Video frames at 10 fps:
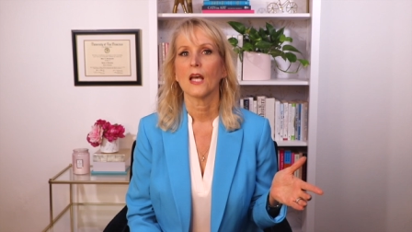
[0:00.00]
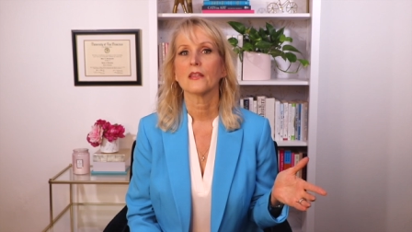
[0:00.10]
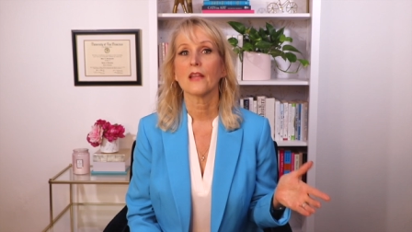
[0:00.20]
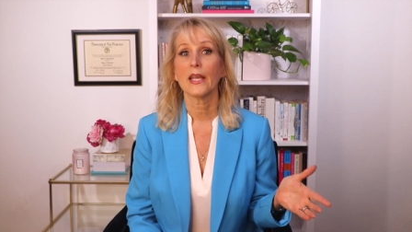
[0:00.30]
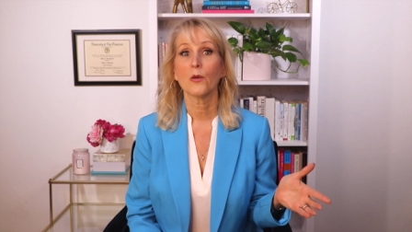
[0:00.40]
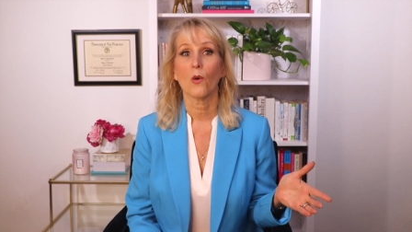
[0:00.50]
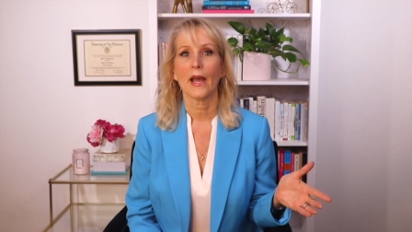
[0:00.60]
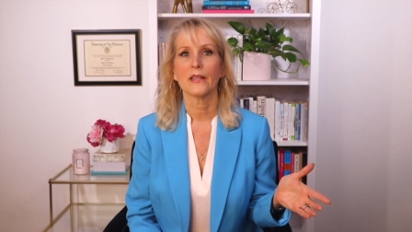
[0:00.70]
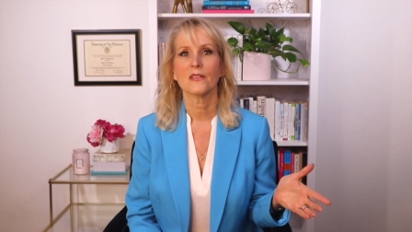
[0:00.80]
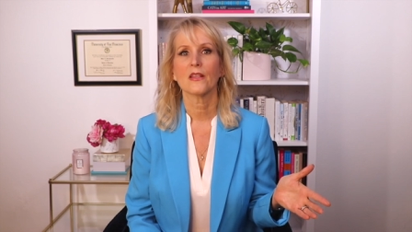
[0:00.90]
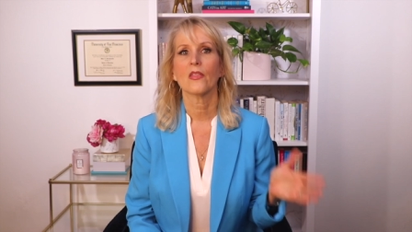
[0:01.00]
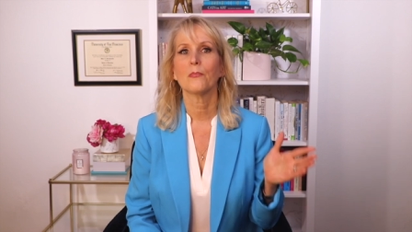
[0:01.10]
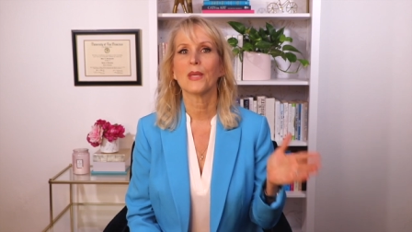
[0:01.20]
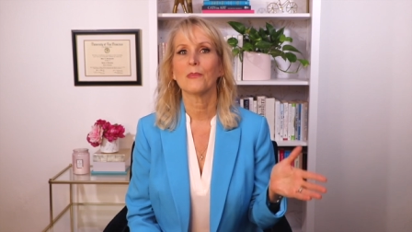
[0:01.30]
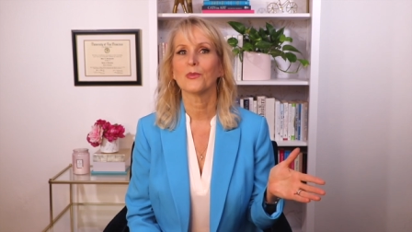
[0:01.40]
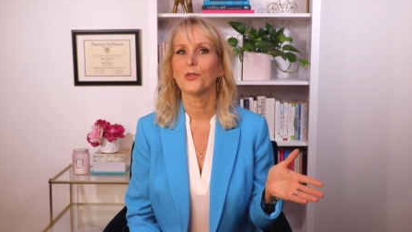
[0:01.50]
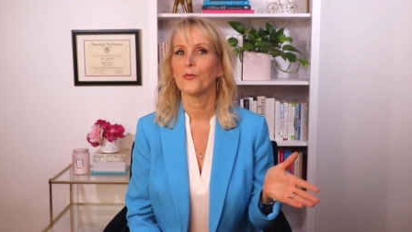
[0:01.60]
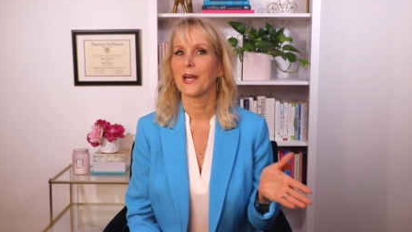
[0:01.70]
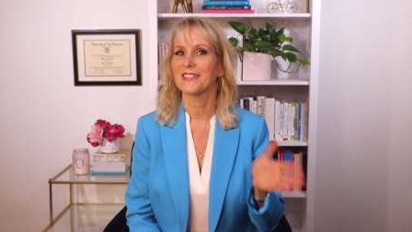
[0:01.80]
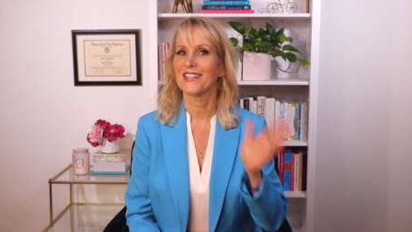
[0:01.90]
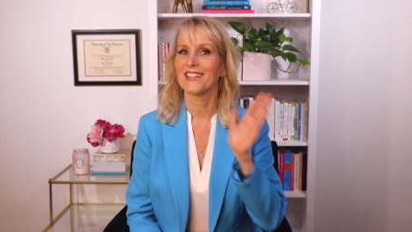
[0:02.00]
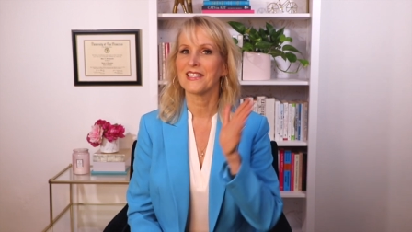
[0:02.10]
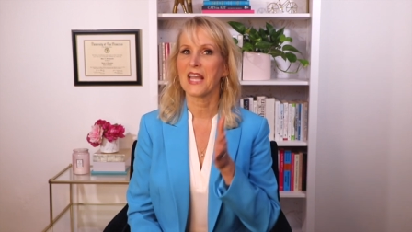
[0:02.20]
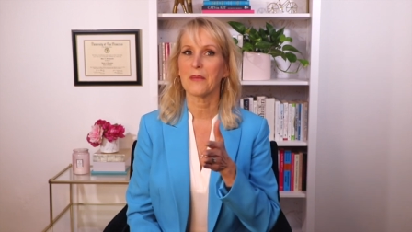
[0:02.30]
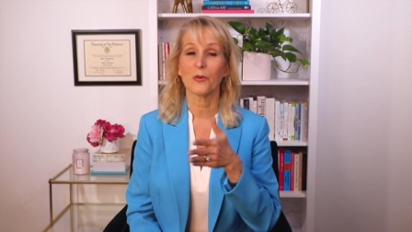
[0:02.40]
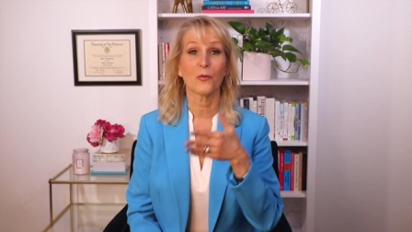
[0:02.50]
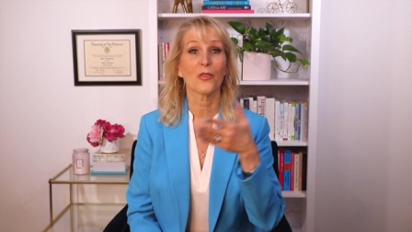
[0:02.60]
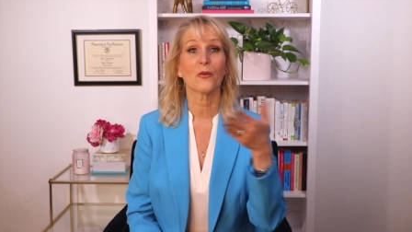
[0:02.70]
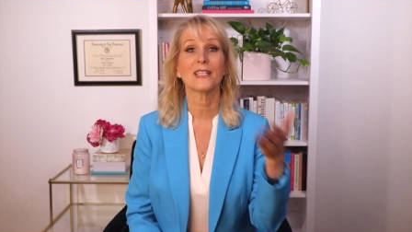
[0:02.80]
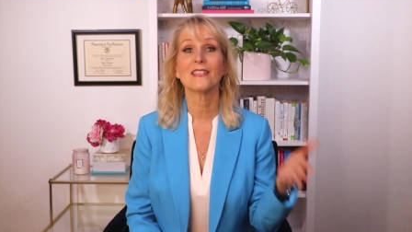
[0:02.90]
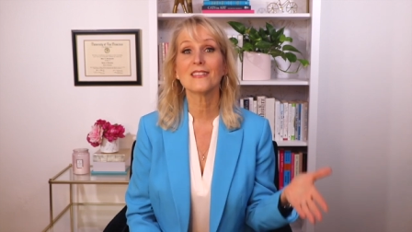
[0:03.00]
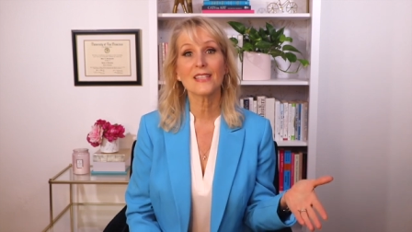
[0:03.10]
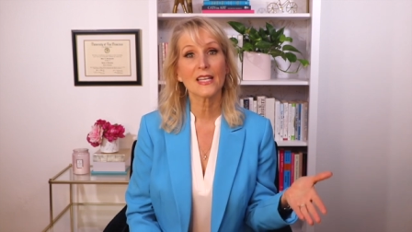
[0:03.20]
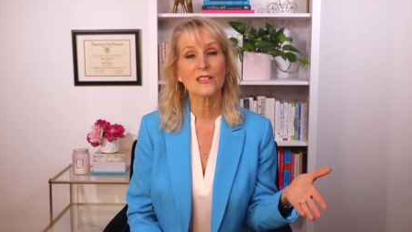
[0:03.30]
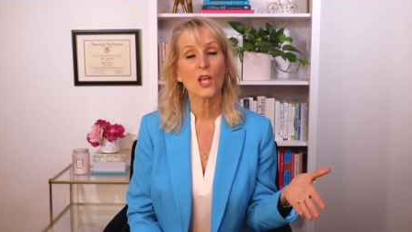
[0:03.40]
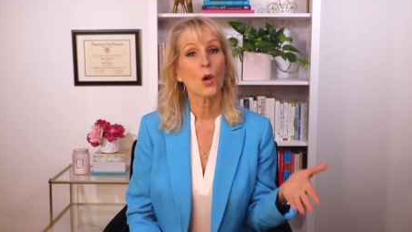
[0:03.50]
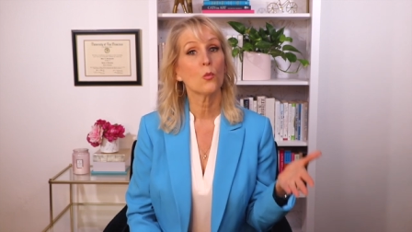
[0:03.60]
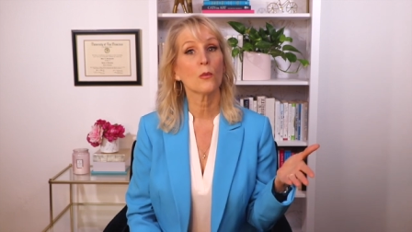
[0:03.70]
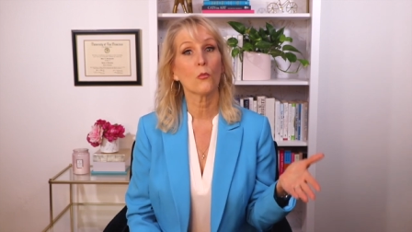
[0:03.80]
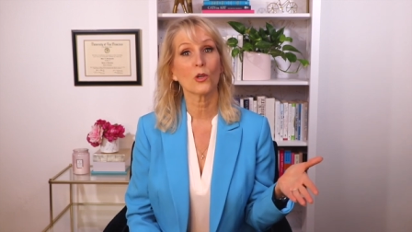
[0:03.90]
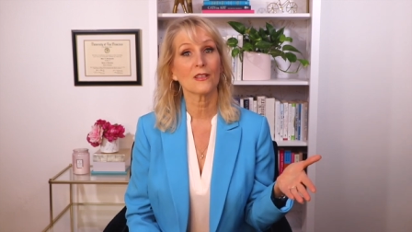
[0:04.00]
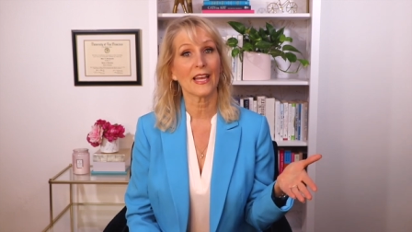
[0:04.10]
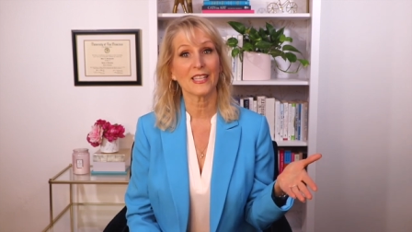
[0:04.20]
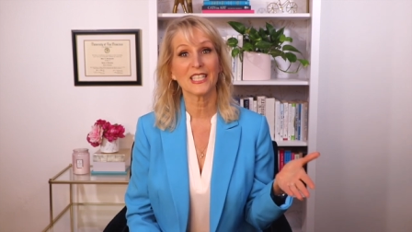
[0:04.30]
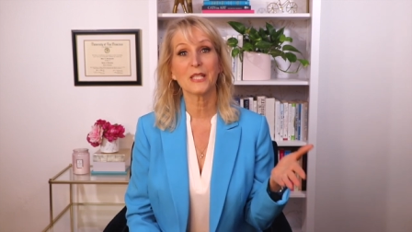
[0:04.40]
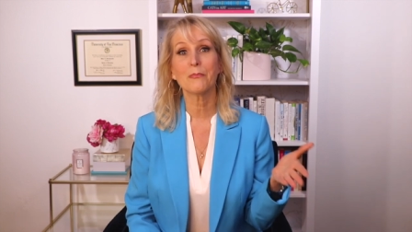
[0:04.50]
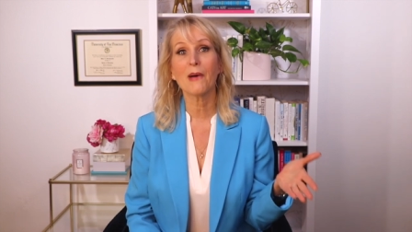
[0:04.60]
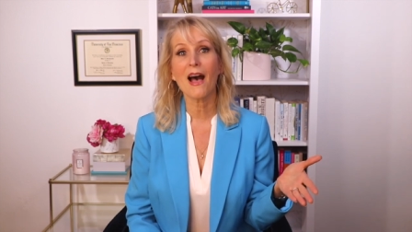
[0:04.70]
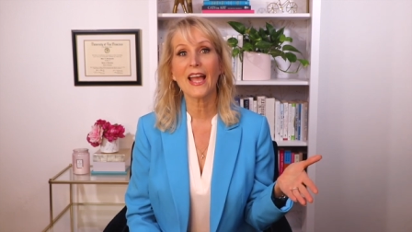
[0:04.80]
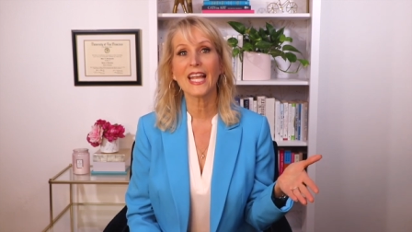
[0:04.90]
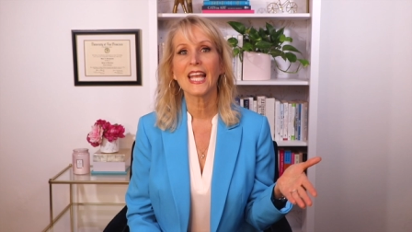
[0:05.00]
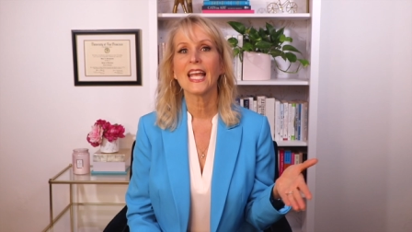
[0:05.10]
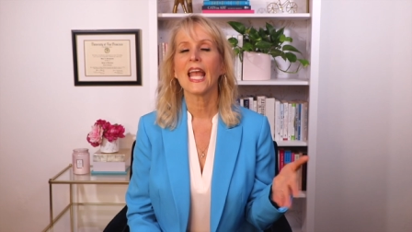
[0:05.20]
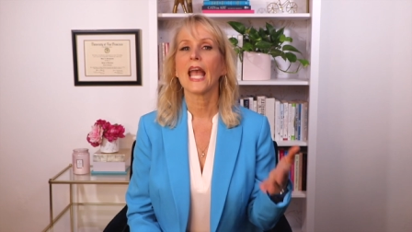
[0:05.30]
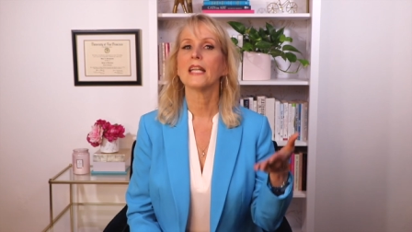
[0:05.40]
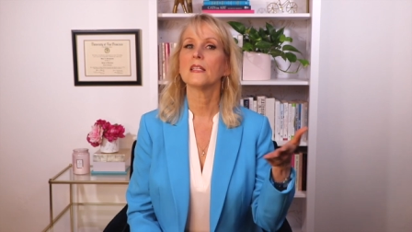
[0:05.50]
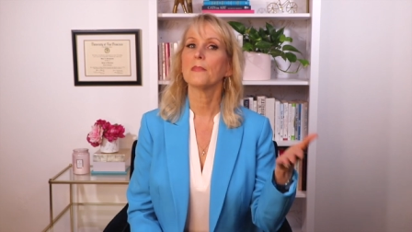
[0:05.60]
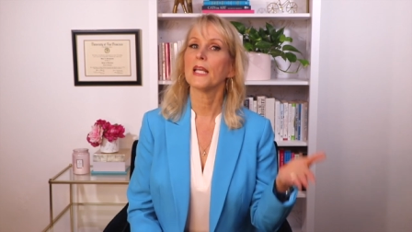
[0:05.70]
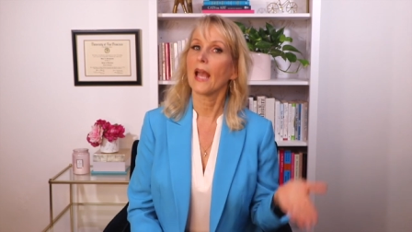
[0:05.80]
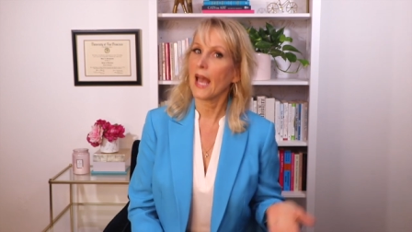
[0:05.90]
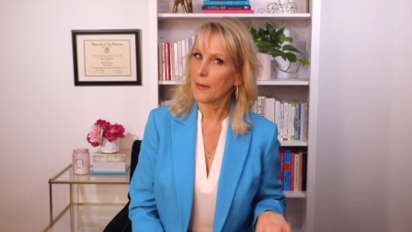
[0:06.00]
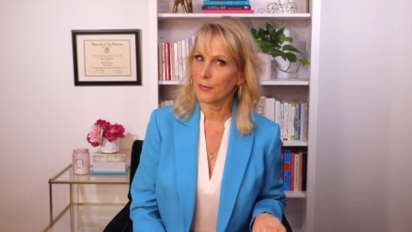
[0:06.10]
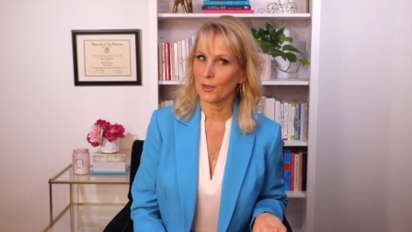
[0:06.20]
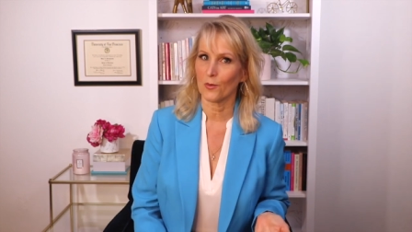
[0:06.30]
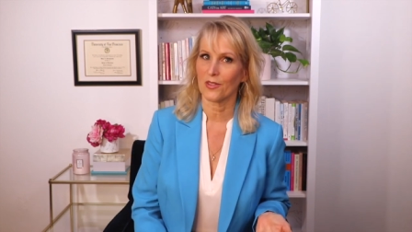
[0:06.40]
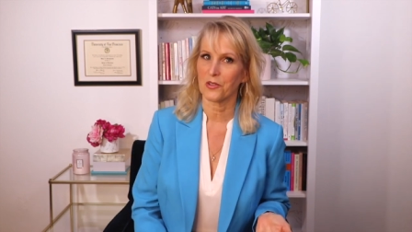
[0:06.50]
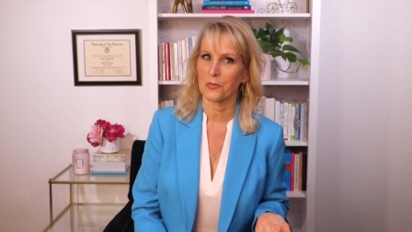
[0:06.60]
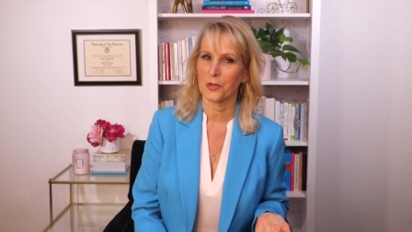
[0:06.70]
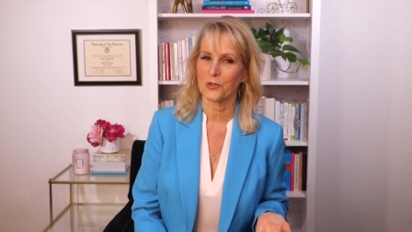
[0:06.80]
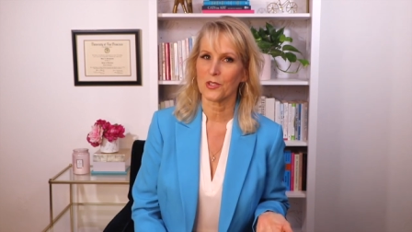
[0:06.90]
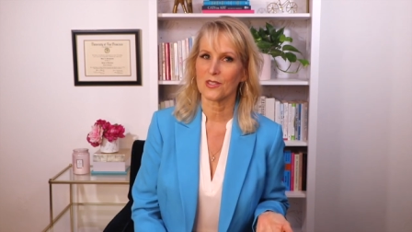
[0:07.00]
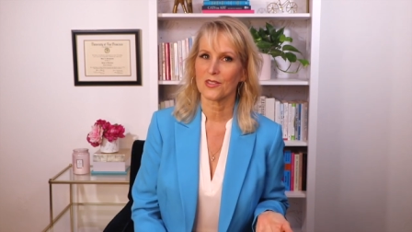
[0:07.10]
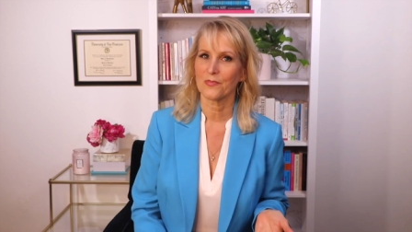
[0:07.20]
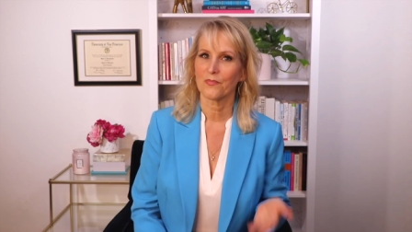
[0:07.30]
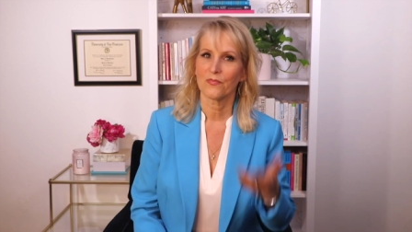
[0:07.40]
Likewise, the people who went to the table with only 6 were more likely to buy and to be happy with their purchase.